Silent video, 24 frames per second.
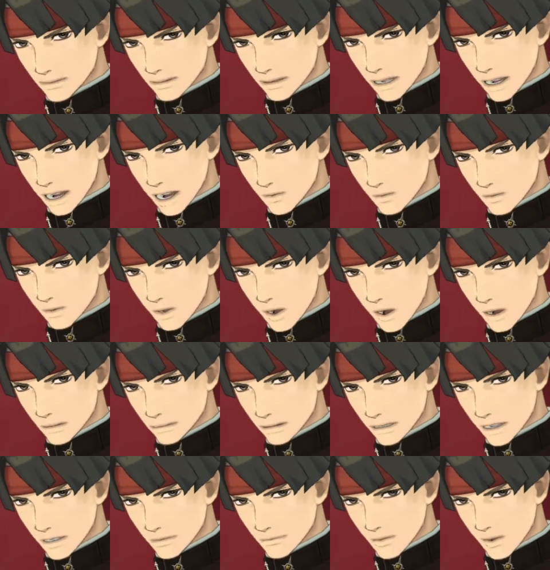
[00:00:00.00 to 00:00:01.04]
Find the piece
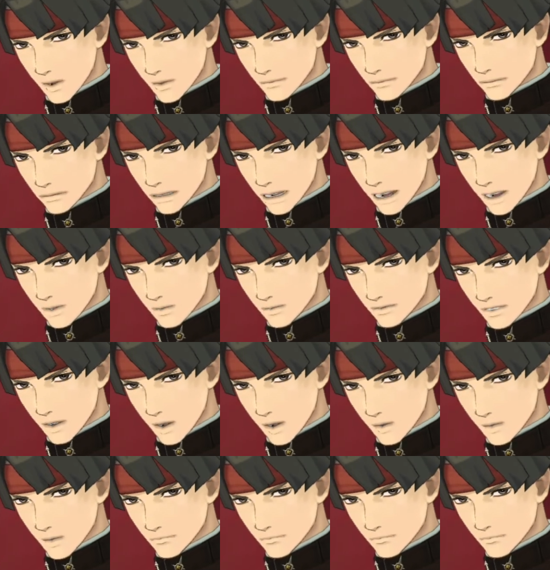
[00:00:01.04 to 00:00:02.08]
of evidence that shows the
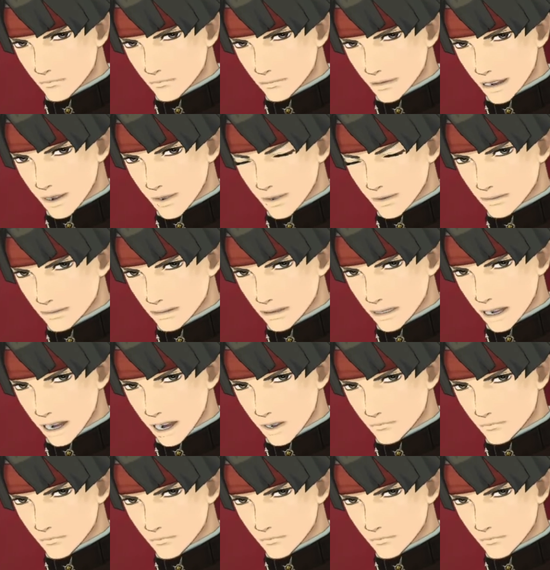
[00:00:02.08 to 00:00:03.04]
professor's cause of death